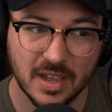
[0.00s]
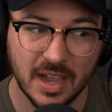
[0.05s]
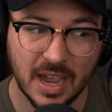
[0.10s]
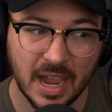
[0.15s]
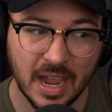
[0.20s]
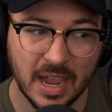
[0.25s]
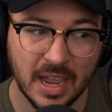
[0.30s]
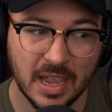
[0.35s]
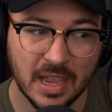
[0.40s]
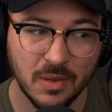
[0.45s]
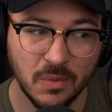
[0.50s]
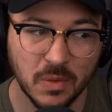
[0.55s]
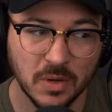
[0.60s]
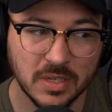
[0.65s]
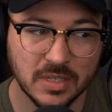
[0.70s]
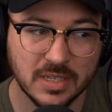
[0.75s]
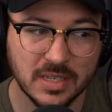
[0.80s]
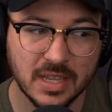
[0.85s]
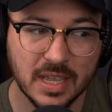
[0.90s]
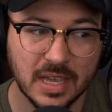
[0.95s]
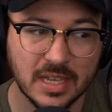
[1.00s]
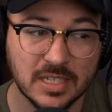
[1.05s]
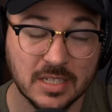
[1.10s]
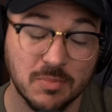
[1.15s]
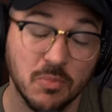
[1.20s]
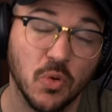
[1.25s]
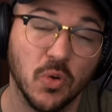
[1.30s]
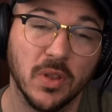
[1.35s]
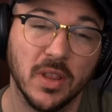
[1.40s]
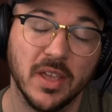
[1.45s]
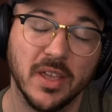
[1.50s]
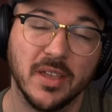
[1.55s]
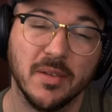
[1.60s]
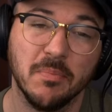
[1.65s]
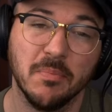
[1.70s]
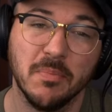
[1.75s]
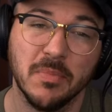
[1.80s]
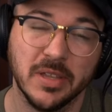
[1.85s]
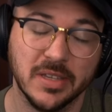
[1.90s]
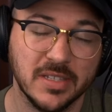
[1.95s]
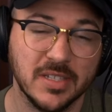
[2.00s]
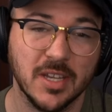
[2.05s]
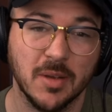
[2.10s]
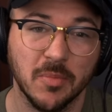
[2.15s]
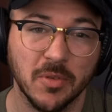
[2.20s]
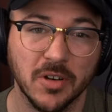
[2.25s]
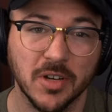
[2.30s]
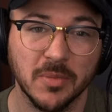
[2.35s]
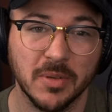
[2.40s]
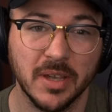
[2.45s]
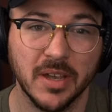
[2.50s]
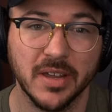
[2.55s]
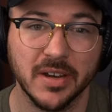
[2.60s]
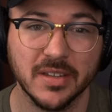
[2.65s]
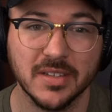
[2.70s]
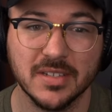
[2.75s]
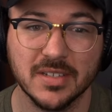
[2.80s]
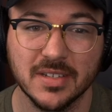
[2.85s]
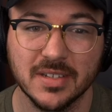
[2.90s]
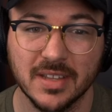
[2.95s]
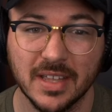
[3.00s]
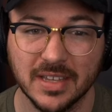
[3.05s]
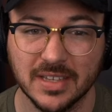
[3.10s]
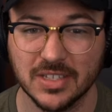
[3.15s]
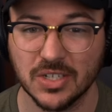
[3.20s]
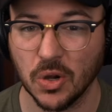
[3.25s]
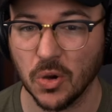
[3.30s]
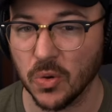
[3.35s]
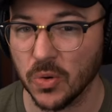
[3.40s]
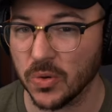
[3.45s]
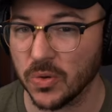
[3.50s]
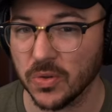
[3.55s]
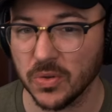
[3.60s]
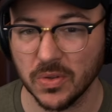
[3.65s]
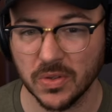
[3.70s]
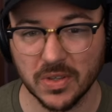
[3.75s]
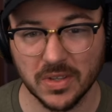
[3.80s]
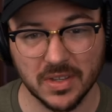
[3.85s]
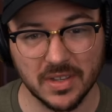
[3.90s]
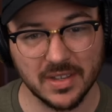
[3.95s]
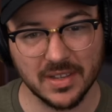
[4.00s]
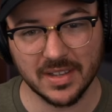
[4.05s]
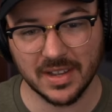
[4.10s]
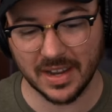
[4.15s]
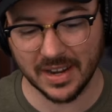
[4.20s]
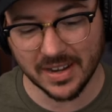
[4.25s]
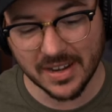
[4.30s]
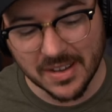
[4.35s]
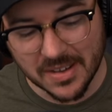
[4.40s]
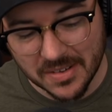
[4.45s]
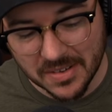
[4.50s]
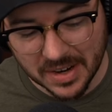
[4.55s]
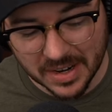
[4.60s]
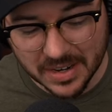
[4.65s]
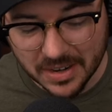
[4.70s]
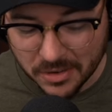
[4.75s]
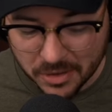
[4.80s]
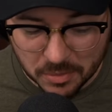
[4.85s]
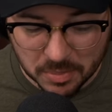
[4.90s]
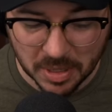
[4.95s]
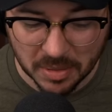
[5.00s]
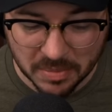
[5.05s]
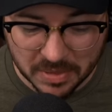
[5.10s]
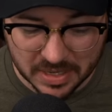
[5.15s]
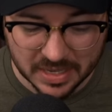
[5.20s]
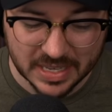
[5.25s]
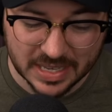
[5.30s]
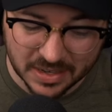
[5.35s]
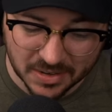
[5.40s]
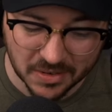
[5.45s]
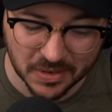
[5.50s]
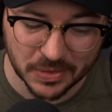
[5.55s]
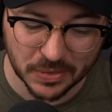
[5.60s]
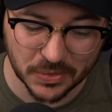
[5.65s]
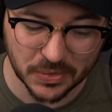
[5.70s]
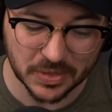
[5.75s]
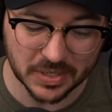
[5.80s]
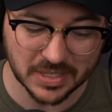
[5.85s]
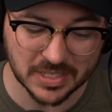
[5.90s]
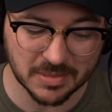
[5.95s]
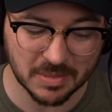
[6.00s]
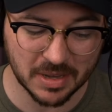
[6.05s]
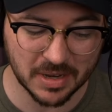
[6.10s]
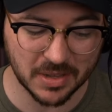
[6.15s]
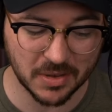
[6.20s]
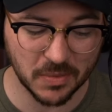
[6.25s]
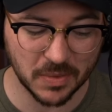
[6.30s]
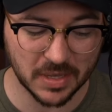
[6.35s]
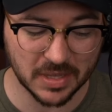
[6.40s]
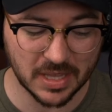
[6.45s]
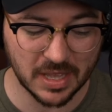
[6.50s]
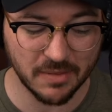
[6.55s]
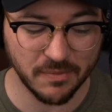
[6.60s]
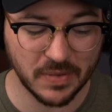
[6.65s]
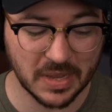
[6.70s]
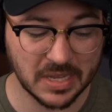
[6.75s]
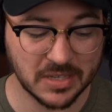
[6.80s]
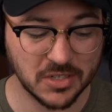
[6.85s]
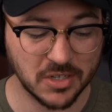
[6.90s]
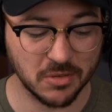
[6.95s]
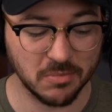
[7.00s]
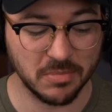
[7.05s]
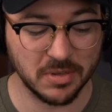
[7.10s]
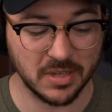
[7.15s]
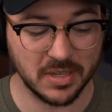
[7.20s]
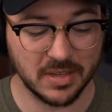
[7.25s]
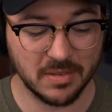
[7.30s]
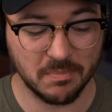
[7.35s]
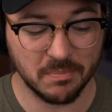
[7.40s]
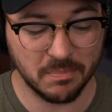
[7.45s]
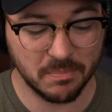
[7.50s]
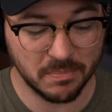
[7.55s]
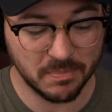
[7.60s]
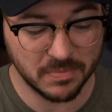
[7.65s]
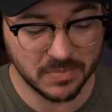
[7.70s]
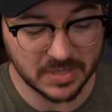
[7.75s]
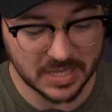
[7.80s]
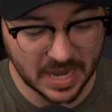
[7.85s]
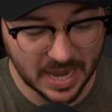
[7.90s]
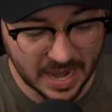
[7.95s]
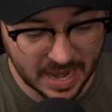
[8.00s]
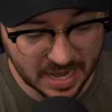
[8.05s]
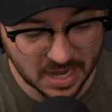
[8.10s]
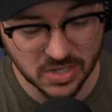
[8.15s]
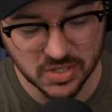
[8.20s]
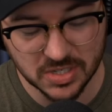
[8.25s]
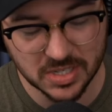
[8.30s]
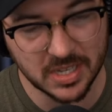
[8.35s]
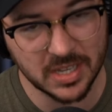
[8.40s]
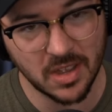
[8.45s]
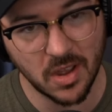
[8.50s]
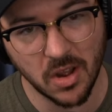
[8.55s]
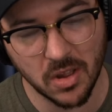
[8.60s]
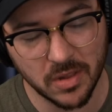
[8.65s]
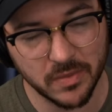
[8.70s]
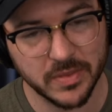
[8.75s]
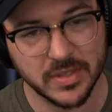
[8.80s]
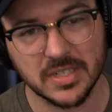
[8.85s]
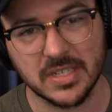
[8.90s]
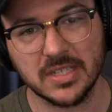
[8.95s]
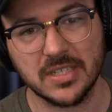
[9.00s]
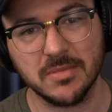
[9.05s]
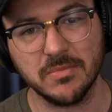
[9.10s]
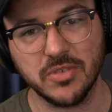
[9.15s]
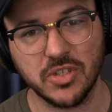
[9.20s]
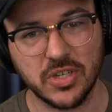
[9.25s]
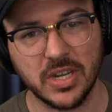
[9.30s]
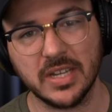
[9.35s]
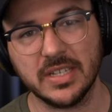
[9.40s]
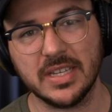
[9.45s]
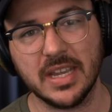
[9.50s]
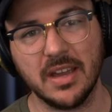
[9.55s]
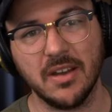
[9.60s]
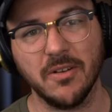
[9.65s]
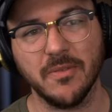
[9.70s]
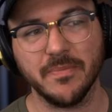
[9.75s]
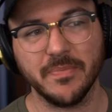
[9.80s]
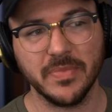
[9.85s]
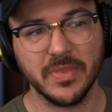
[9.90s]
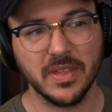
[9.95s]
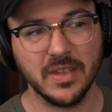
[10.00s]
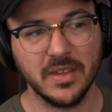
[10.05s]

I would guess more like midsummer, to be honest. Like total, I know, you're probably going to hear other things about it going a lot faster. But to actually get all of the systems checked out,